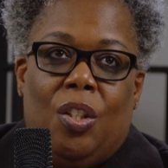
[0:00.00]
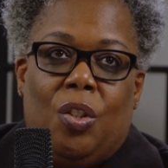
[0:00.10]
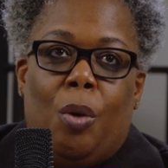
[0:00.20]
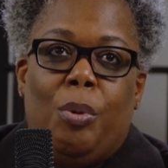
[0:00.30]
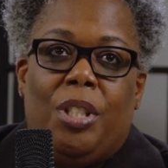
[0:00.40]

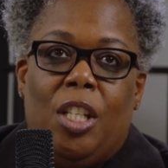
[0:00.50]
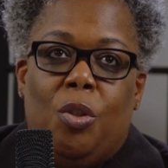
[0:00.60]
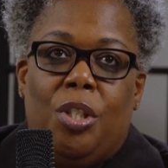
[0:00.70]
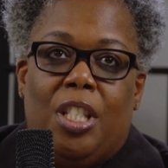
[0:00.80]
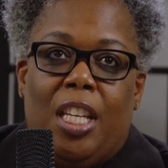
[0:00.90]
So it was
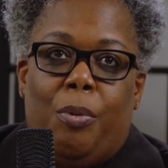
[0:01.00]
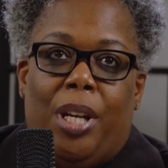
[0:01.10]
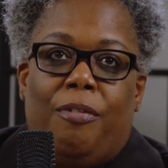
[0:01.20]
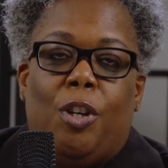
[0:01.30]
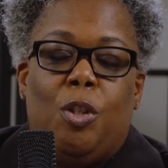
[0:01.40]
interesting when
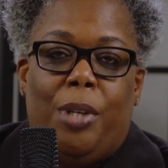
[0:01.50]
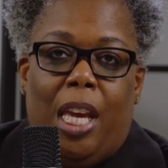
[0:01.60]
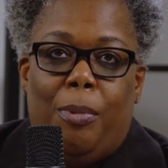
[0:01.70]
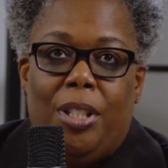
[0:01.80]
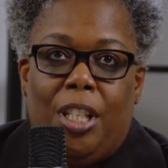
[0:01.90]
I first
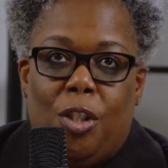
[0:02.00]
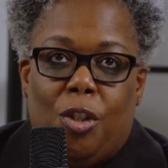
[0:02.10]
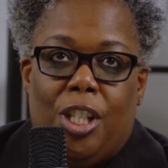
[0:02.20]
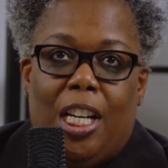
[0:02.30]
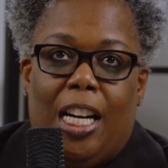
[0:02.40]
became a
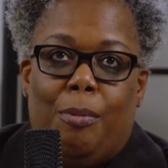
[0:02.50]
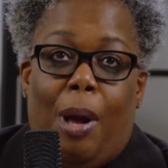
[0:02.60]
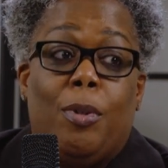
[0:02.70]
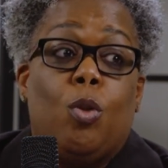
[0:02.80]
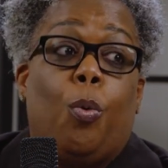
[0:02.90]
teacher. I
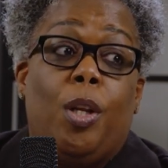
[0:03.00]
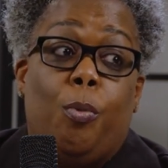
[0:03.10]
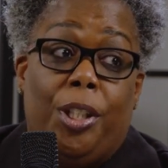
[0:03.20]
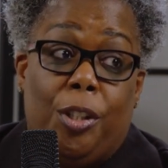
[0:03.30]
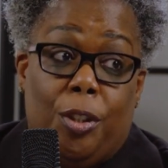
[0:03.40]
was
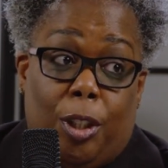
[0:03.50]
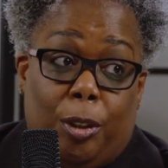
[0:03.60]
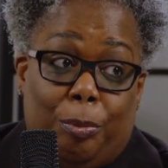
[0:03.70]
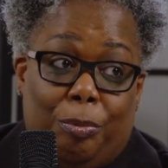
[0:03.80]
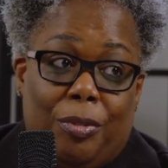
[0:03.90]
21 years
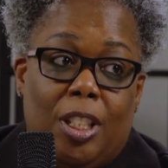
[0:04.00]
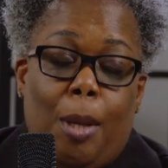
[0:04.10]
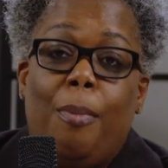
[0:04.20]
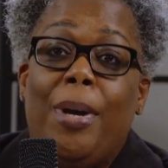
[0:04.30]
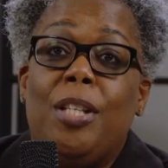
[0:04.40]
old.
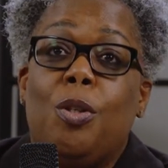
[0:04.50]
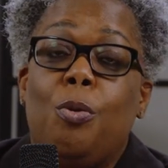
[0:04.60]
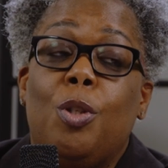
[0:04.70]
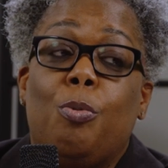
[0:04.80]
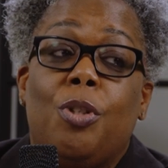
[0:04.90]
Some of my
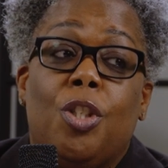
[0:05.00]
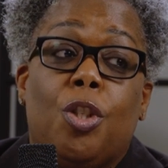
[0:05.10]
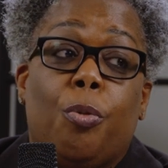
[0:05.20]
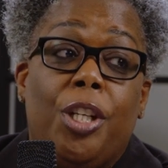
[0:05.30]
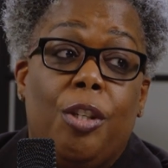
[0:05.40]
students were just
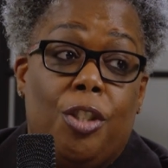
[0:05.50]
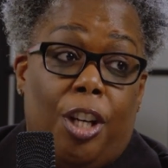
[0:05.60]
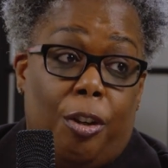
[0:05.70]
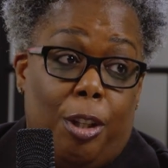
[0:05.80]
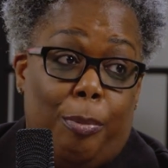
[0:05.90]
3 years
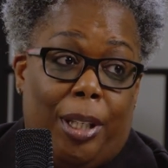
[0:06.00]
younger than me.